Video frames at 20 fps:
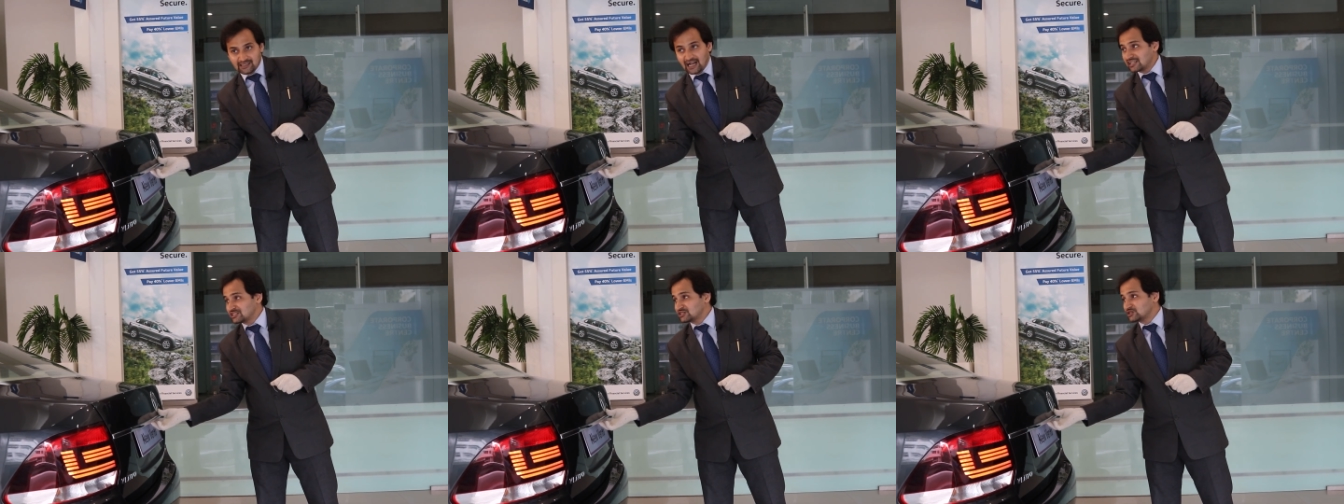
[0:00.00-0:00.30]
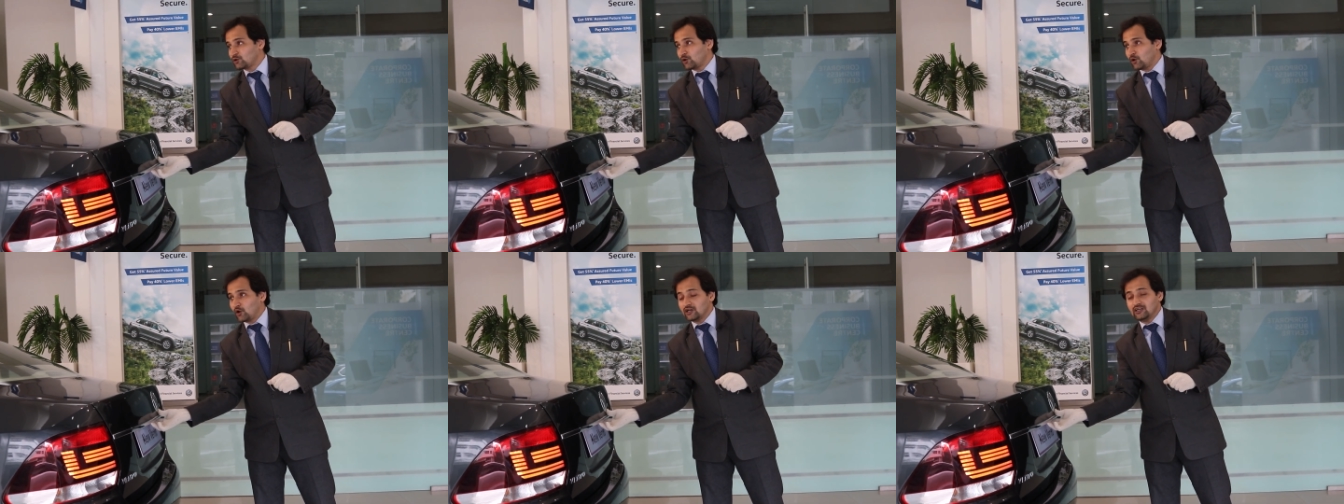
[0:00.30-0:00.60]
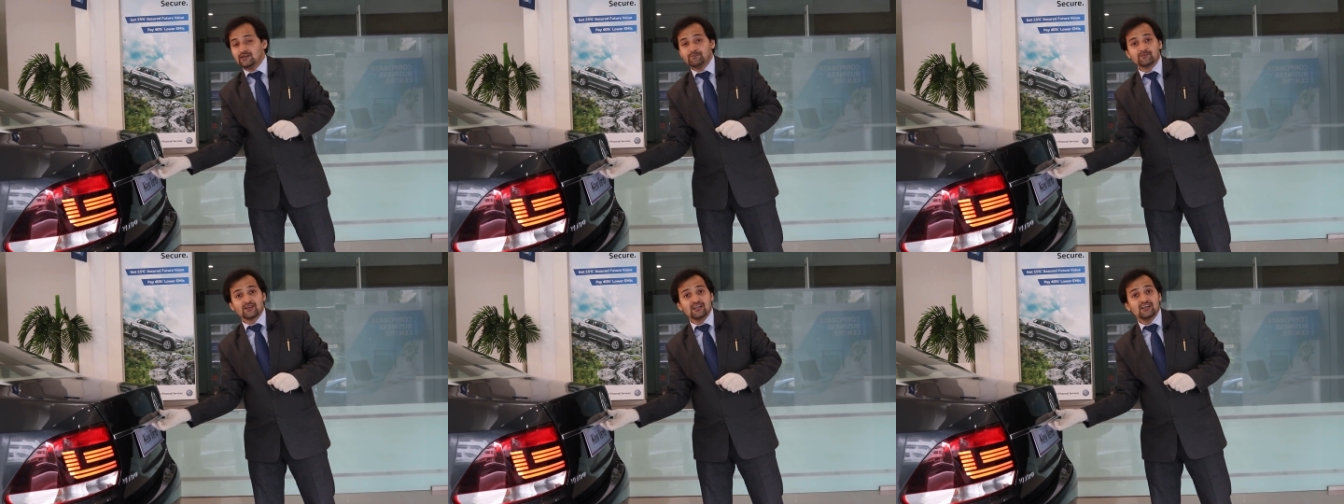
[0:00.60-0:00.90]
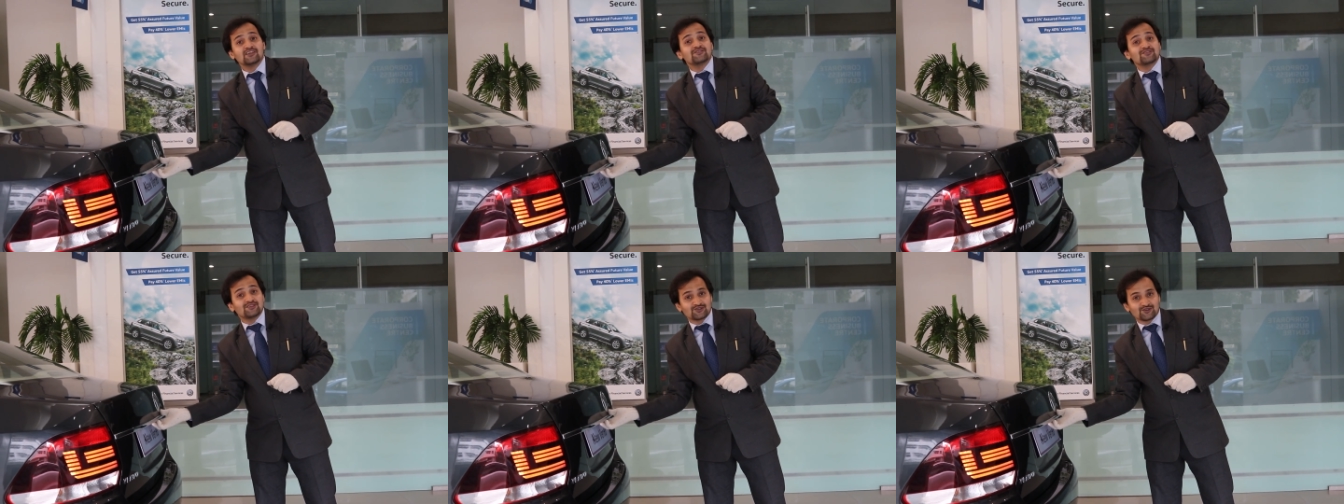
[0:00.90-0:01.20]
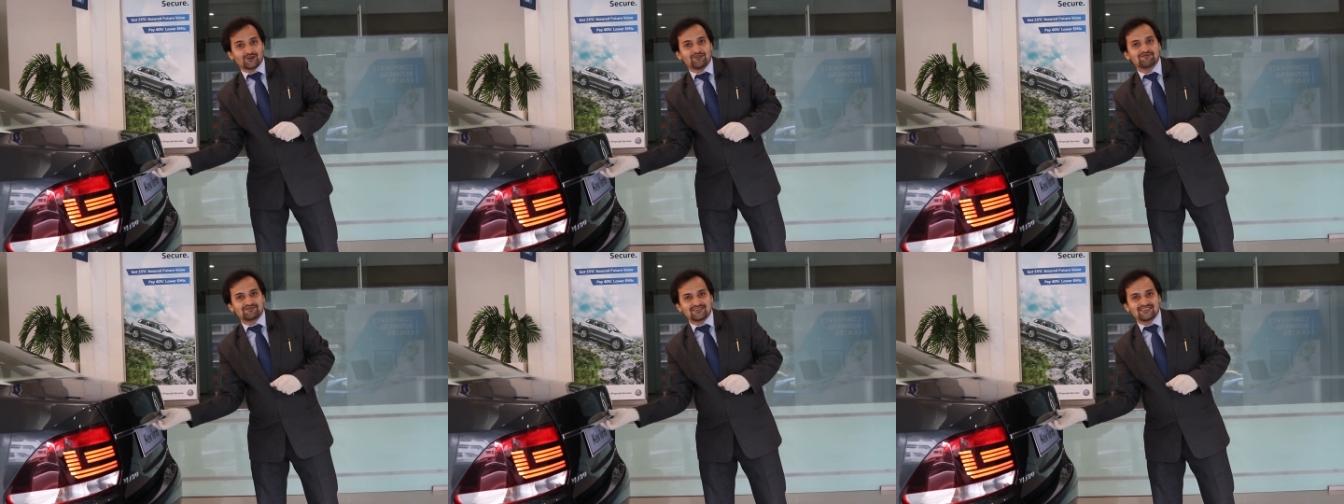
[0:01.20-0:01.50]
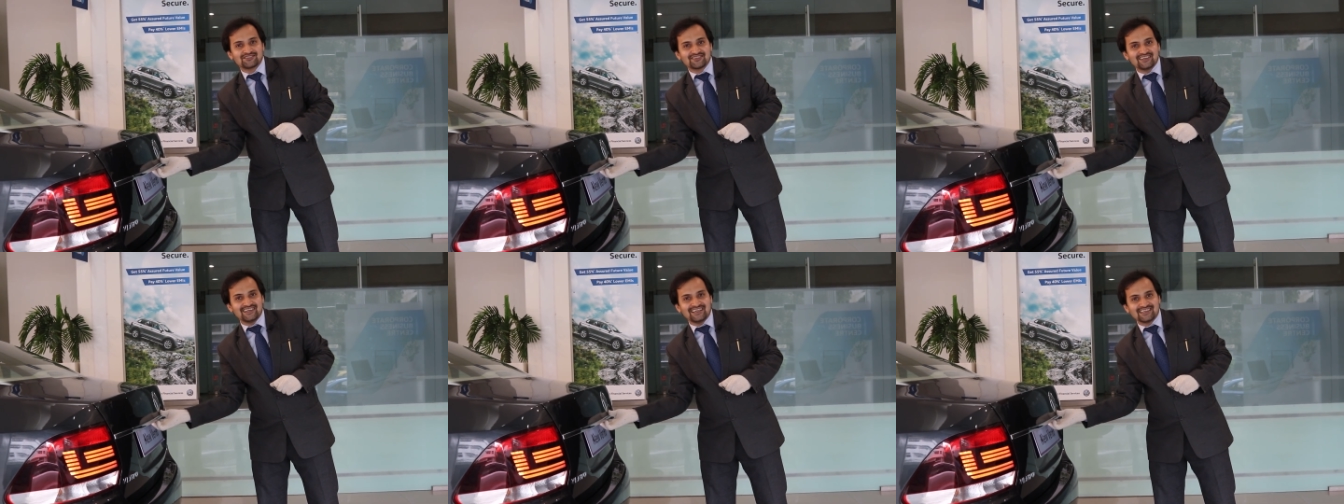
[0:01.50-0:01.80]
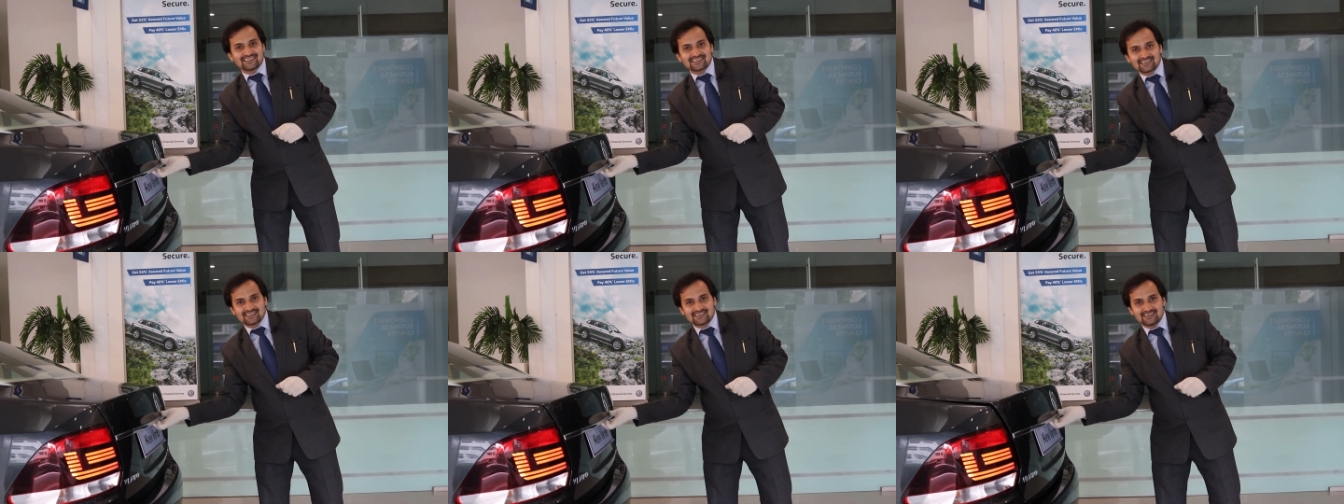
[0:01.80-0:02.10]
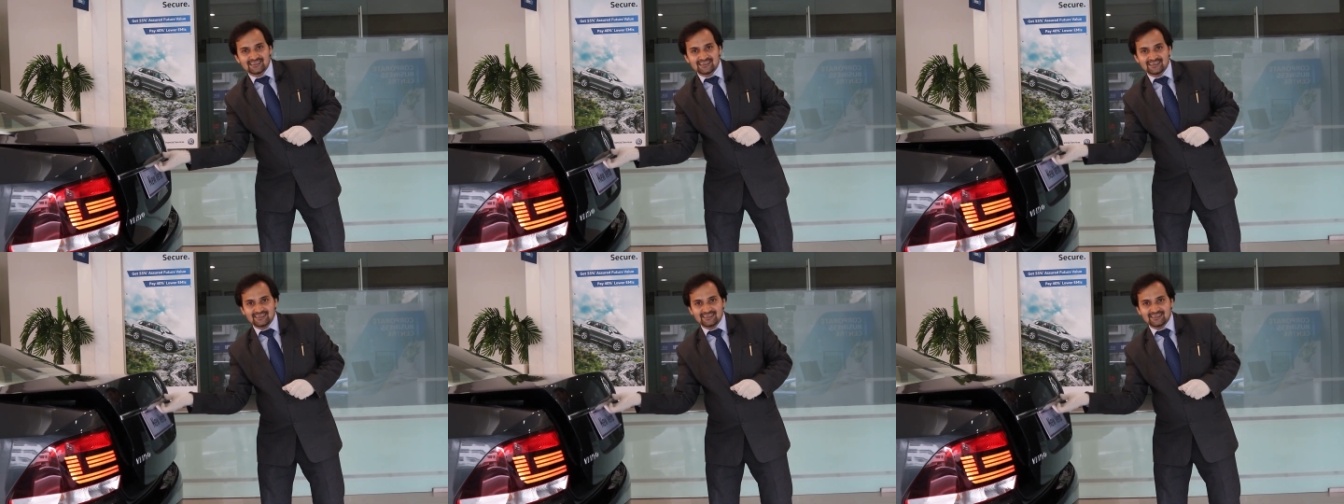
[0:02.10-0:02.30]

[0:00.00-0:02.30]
That's called the soft touch release.